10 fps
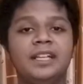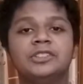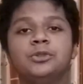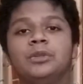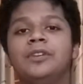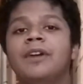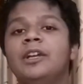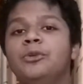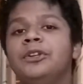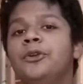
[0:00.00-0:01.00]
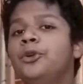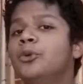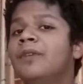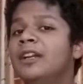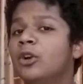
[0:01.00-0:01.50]
a student while doing
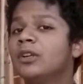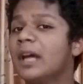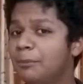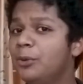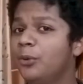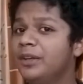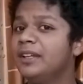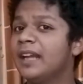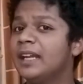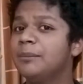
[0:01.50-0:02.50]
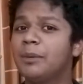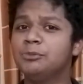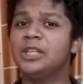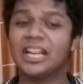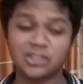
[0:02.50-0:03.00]
YouTube, while not uploading random
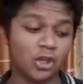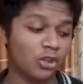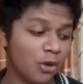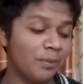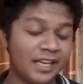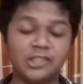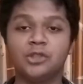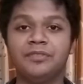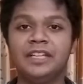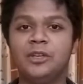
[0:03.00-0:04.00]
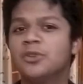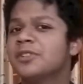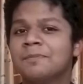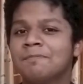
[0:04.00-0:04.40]
PUBG headshot compilation videos